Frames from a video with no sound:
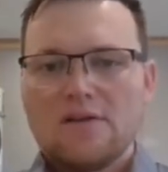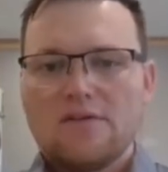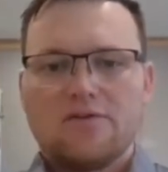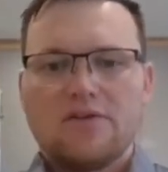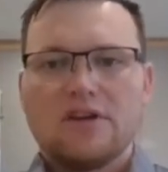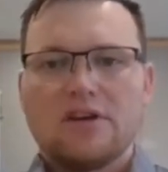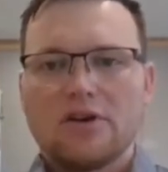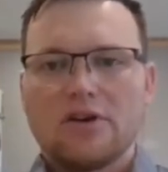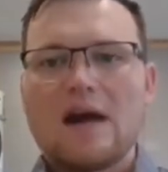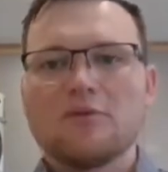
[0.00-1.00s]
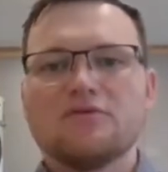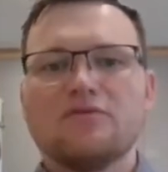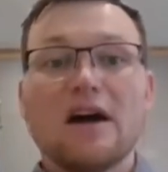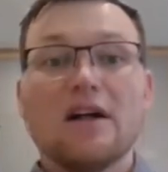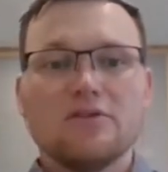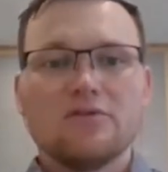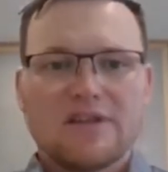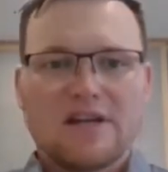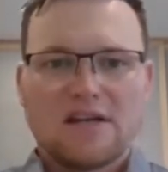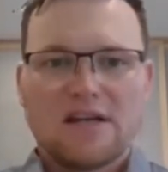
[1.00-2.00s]
they're thinking, okay, how much value is
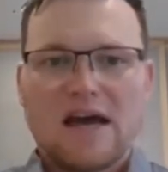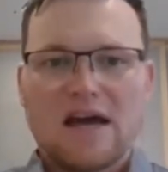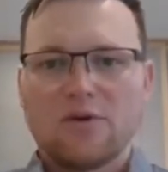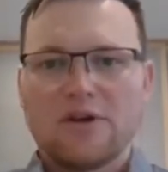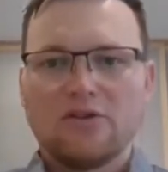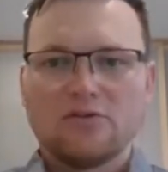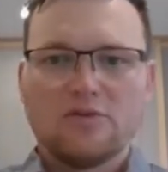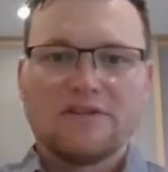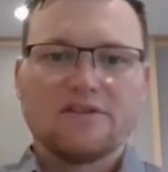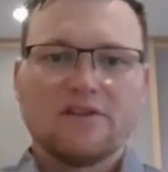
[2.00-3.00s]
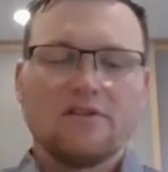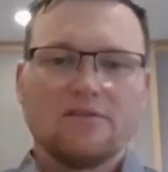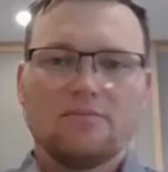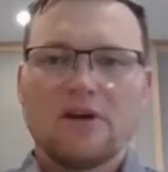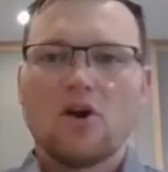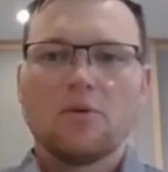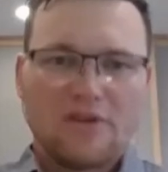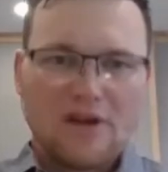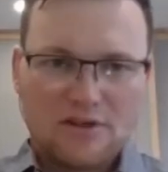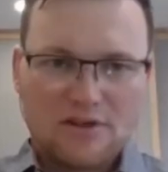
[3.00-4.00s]
that going to add when I go to resell my home in
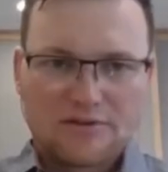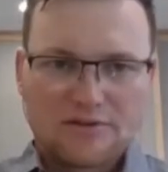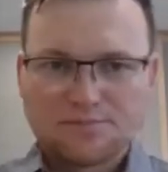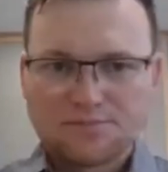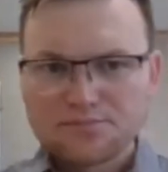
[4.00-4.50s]
5 years?